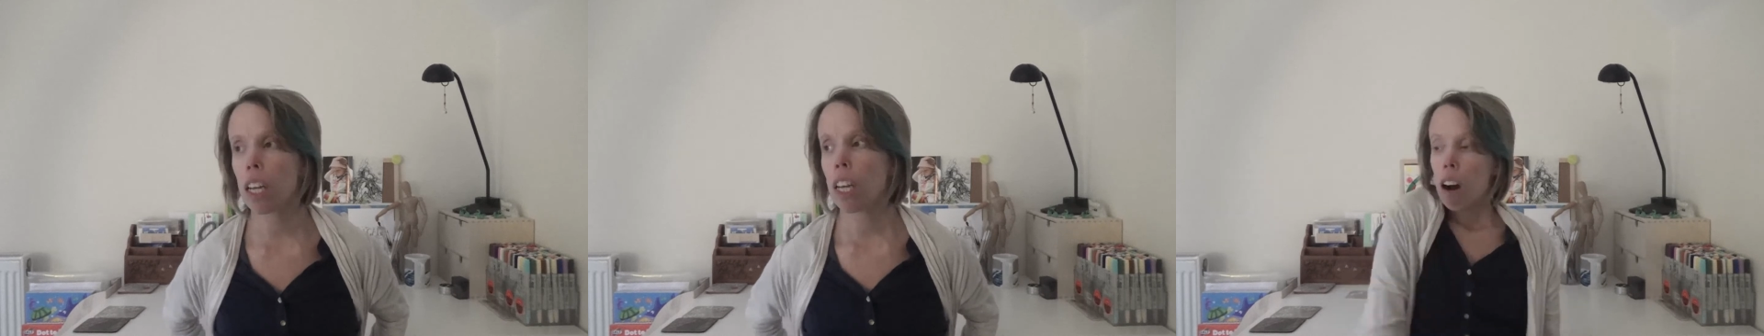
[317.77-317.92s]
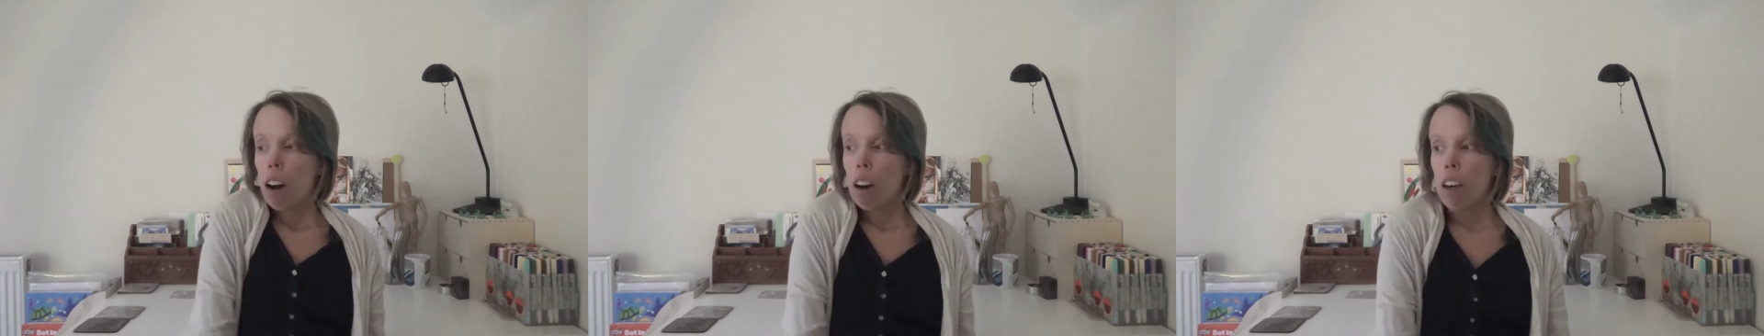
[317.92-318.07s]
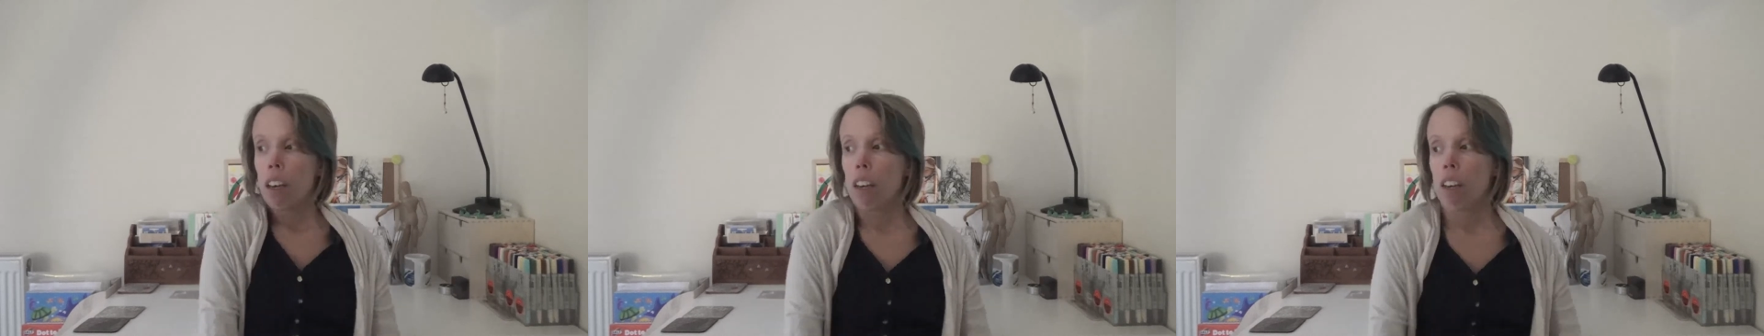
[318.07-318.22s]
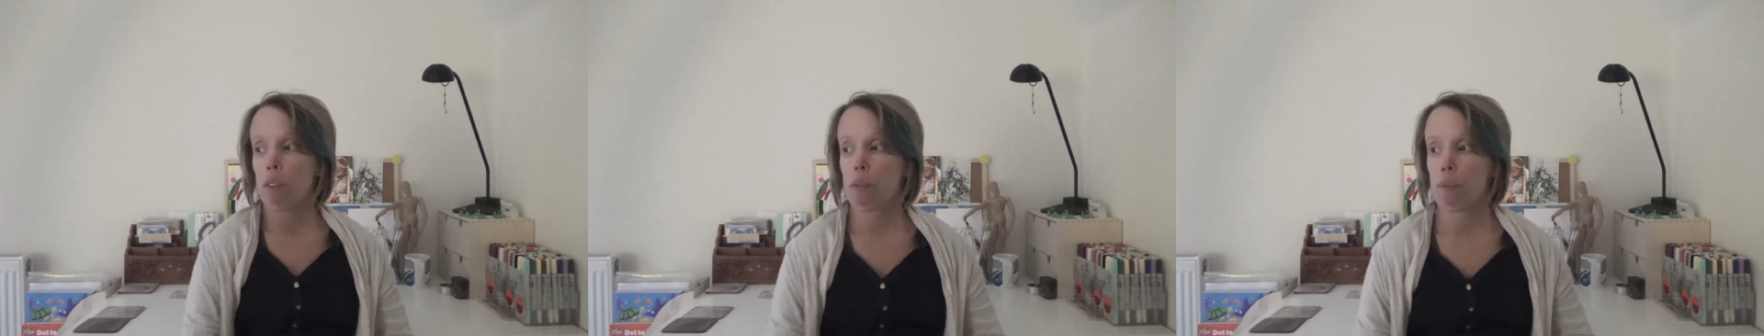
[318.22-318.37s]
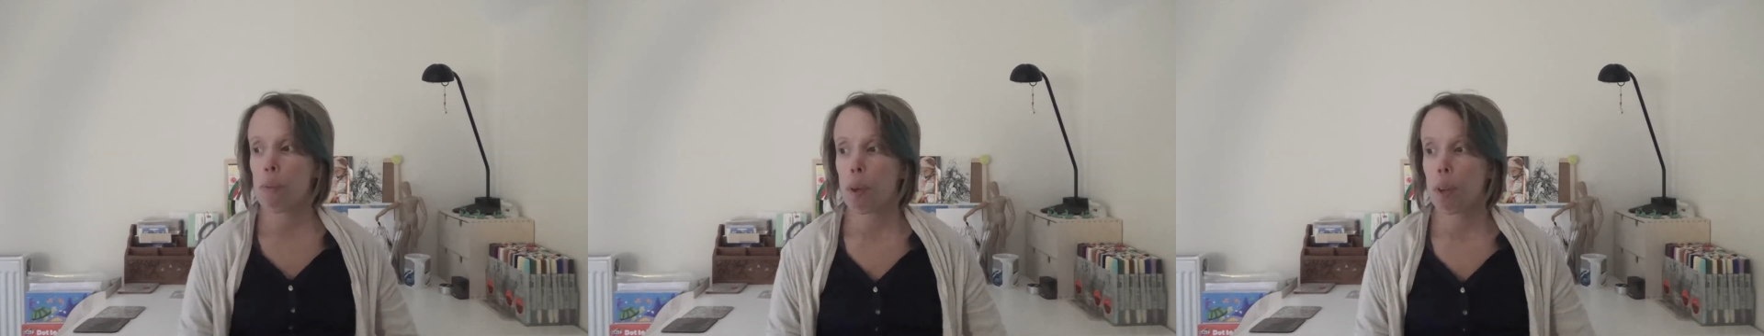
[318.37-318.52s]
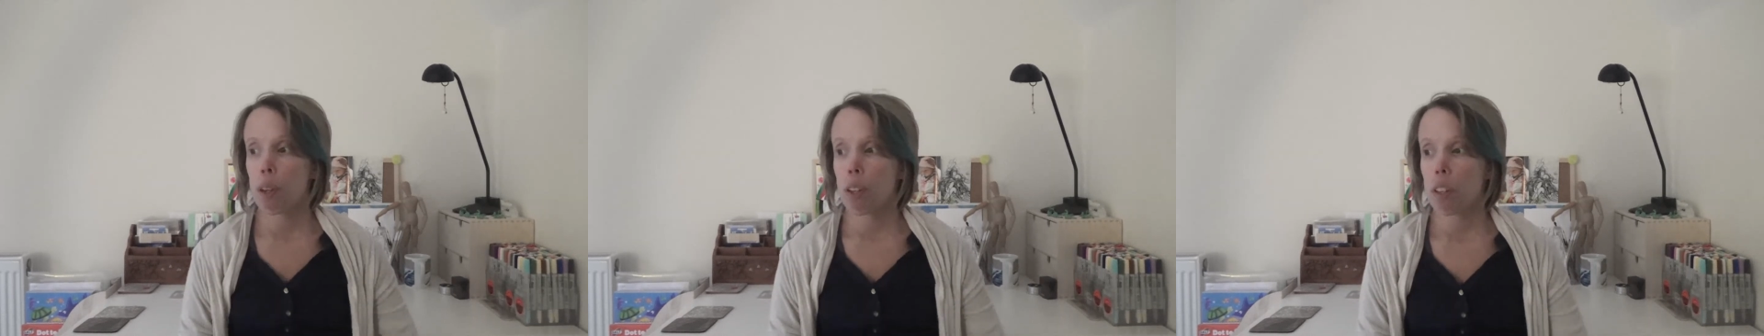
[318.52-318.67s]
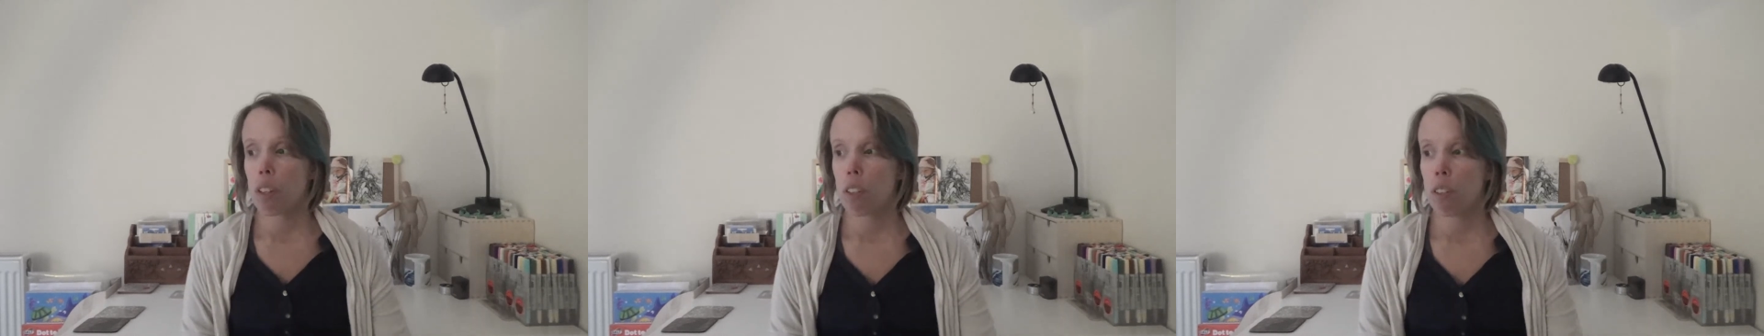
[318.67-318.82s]
I have
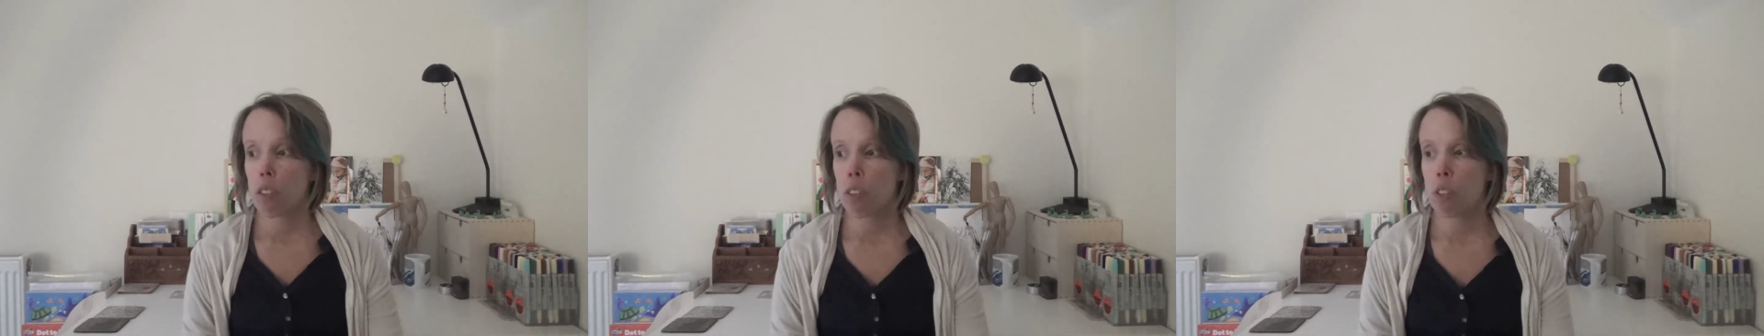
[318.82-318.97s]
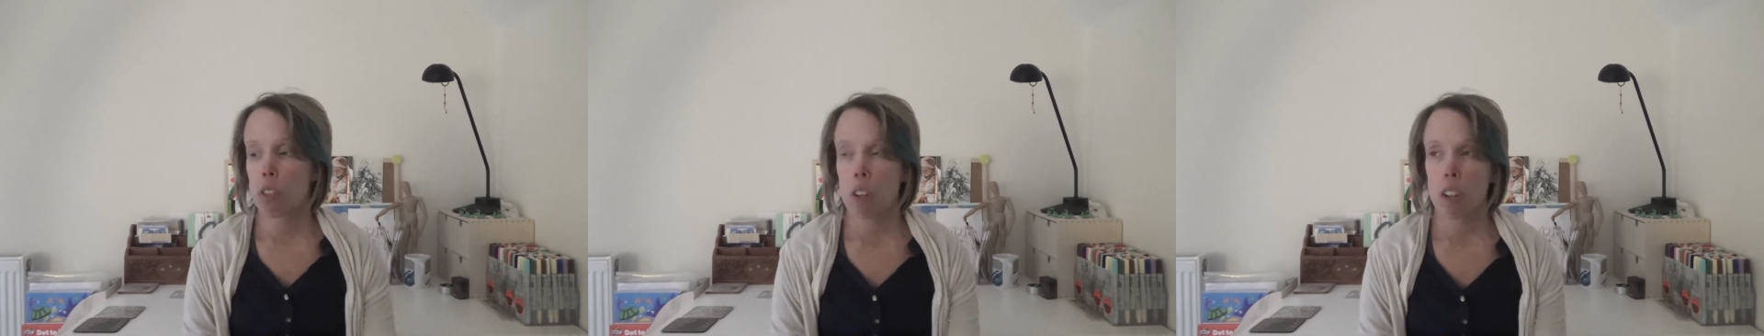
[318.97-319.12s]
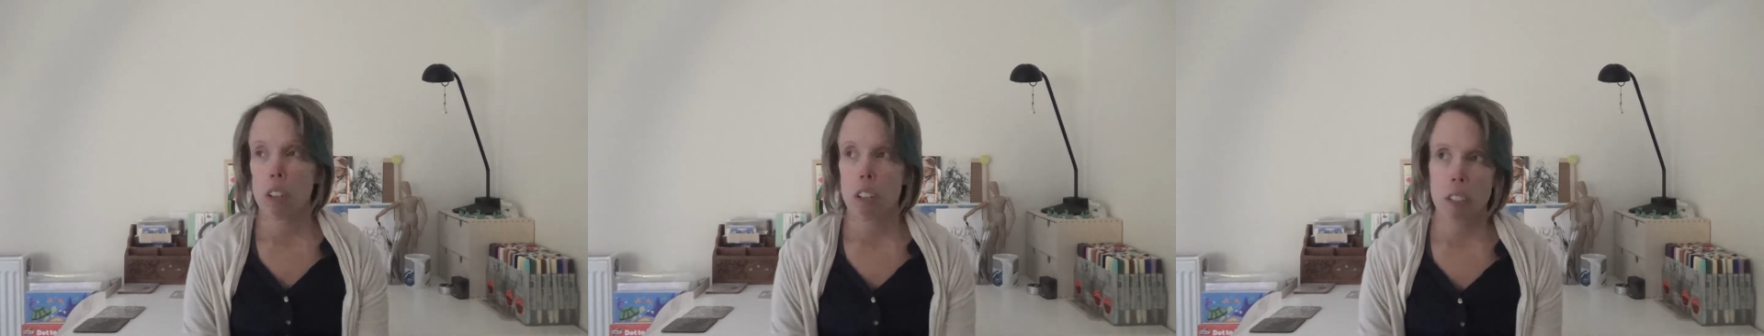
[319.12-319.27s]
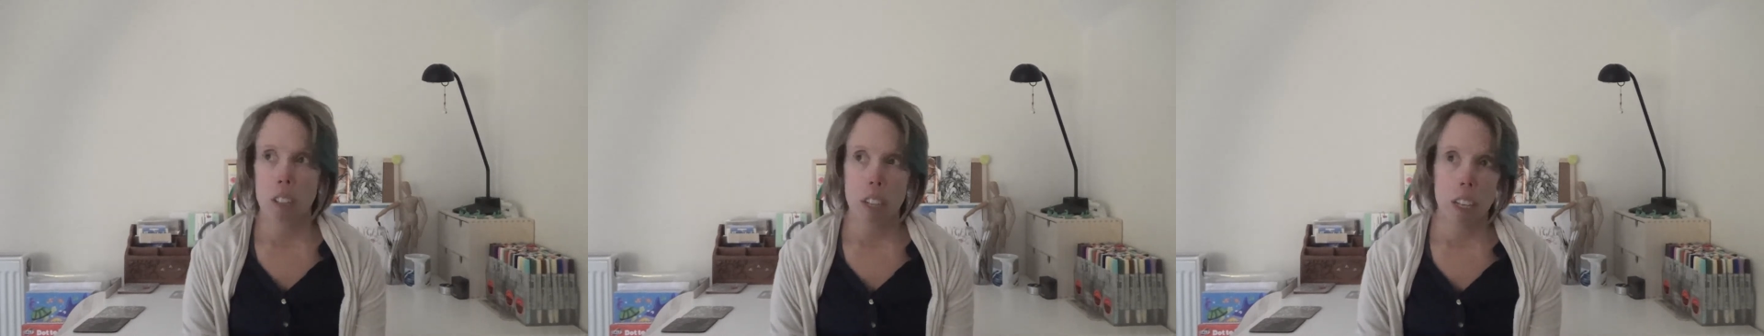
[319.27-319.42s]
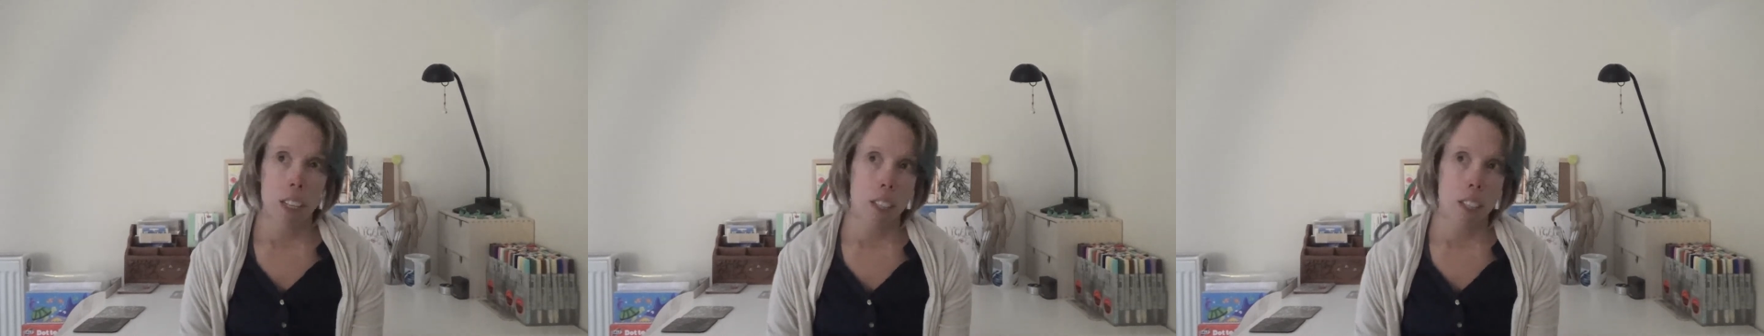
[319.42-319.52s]
been starting to